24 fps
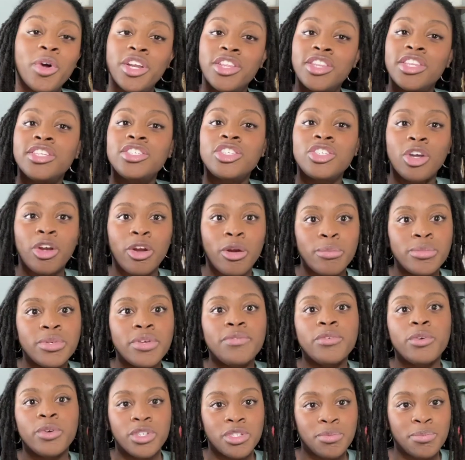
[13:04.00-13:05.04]
are the terms
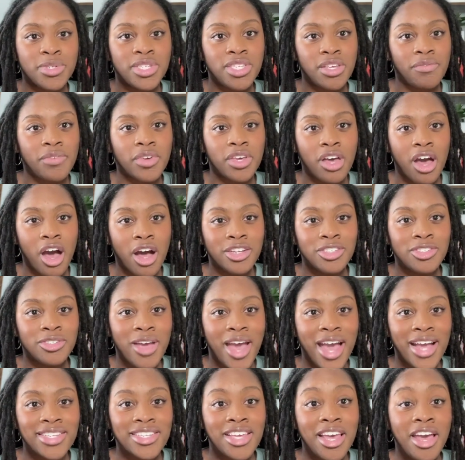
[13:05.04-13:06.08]
of your specific
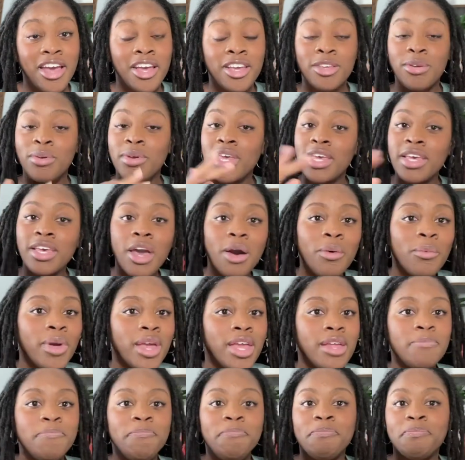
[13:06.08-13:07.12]
contract, you can go
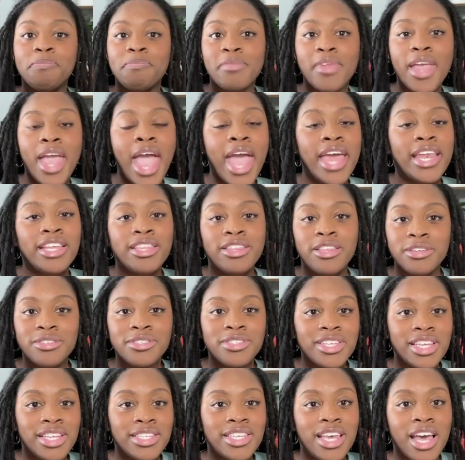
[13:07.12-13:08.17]
in, edit those
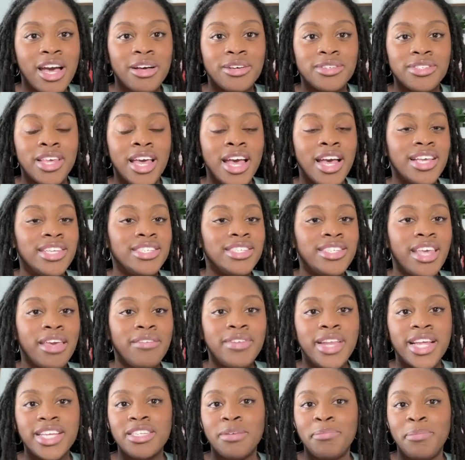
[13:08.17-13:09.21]
details, save it
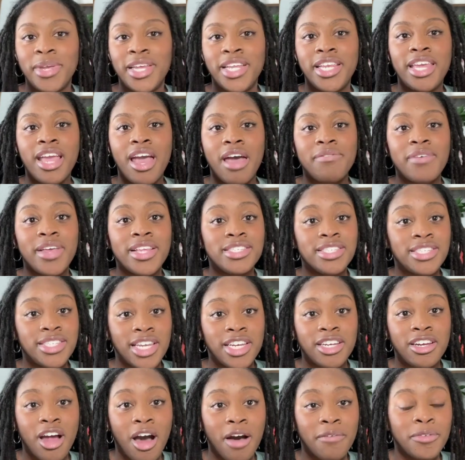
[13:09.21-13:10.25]
as a PDF, and send
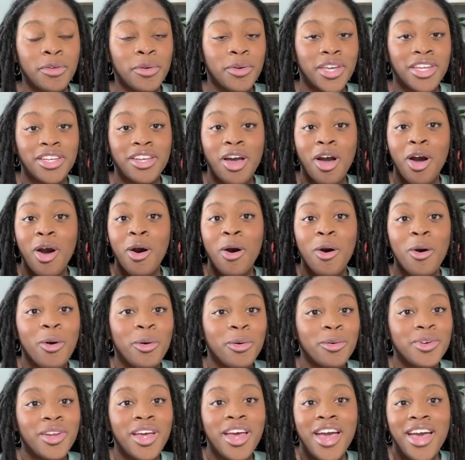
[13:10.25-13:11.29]
it off. You can
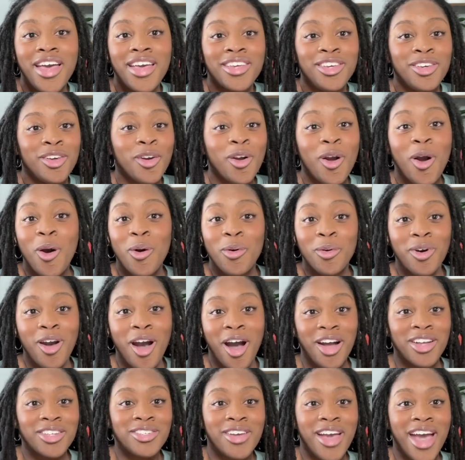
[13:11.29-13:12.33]
own your own
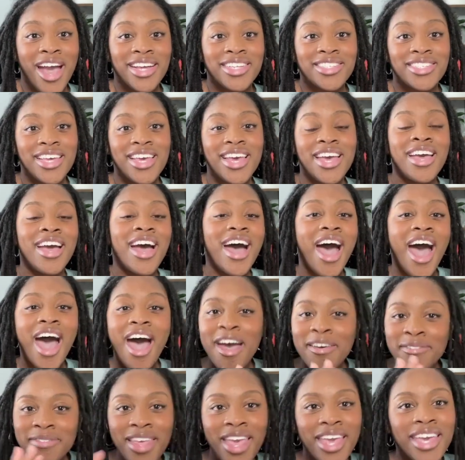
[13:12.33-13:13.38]
contract.
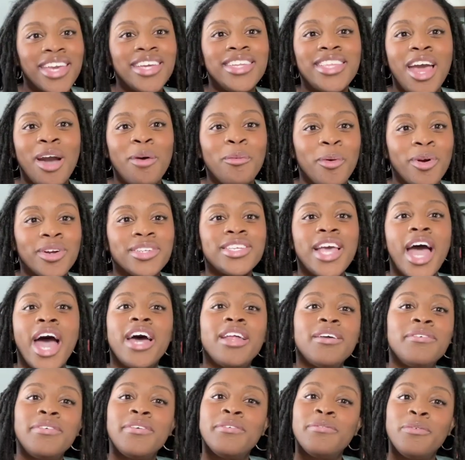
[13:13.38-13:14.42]
I've taken that work out
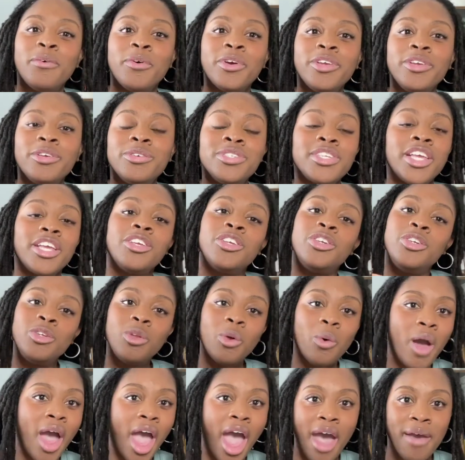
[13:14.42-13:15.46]
of it for you so that you
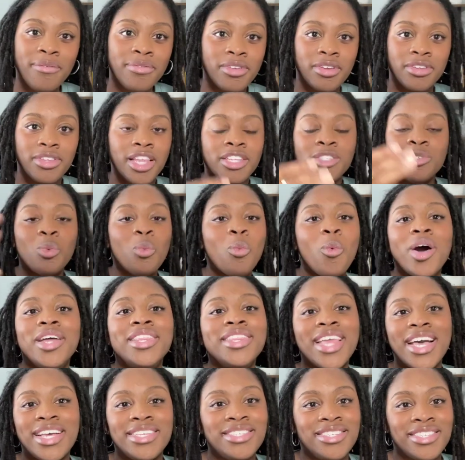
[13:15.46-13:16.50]
don't have to, that's one
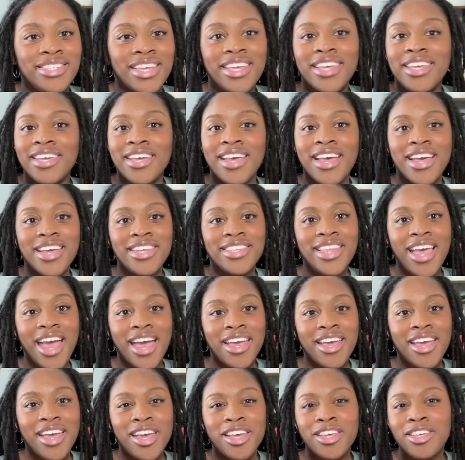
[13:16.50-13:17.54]
less thing
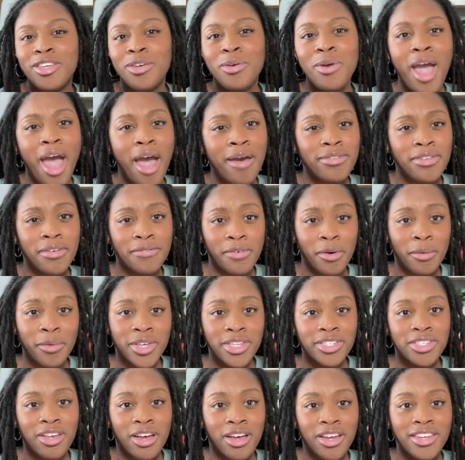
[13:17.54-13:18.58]
that you have to
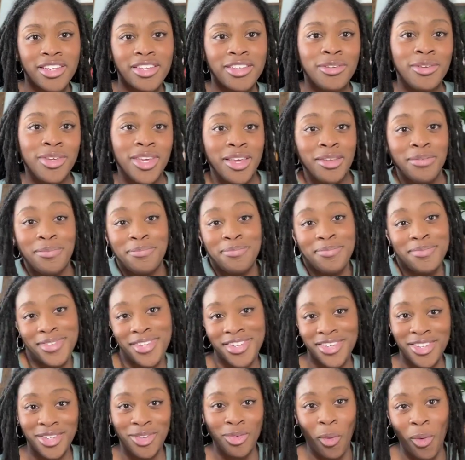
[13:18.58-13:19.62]
focus on. You get to
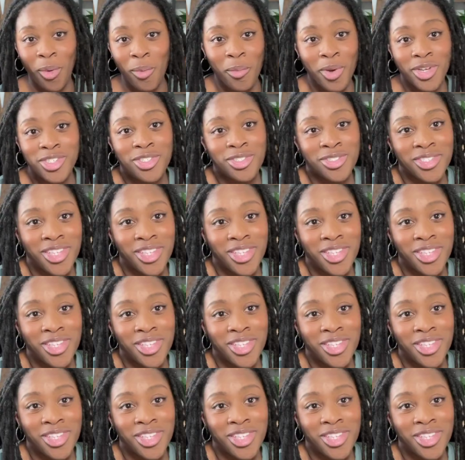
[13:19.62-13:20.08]
doing what you